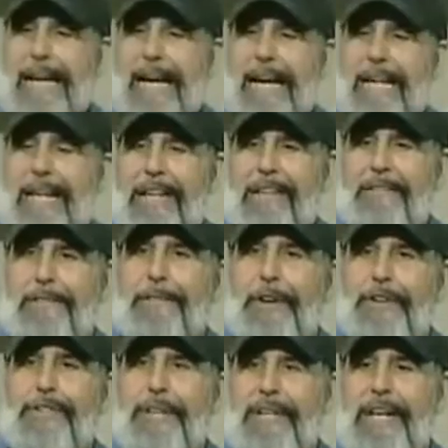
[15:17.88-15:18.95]
I think the
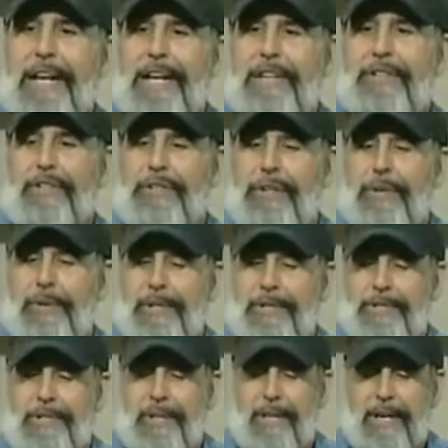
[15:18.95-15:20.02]
first thing they need to do
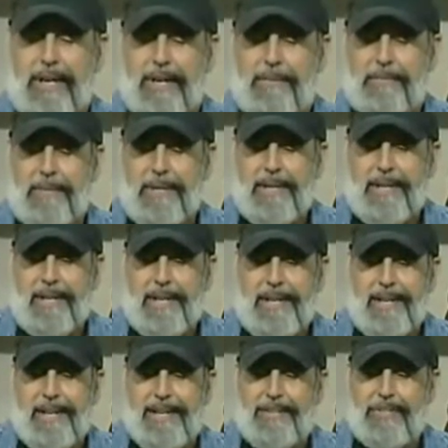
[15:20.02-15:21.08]
is
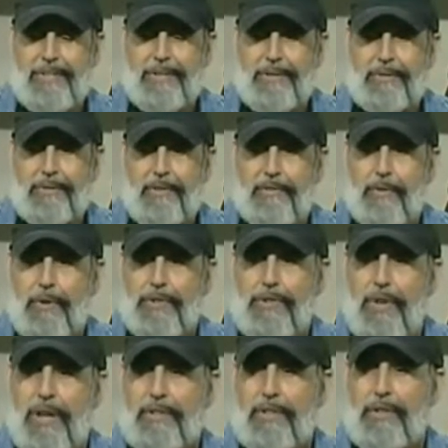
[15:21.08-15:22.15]
to, of course,
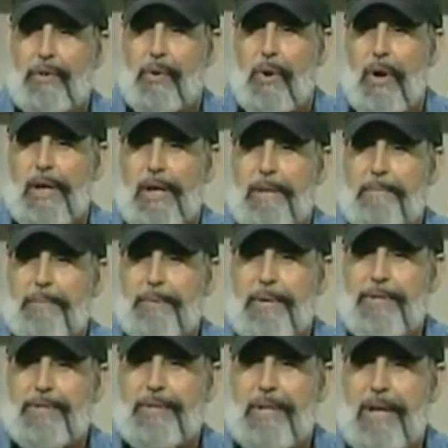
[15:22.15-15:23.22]
start to talk and
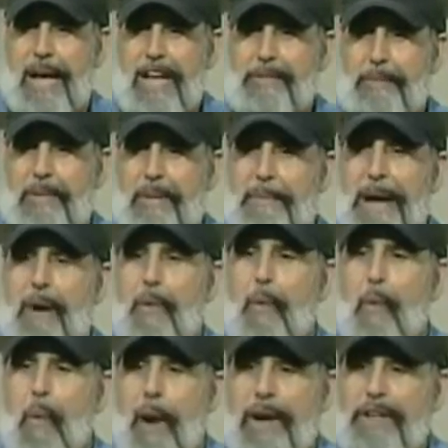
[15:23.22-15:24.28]
preach the gospel about what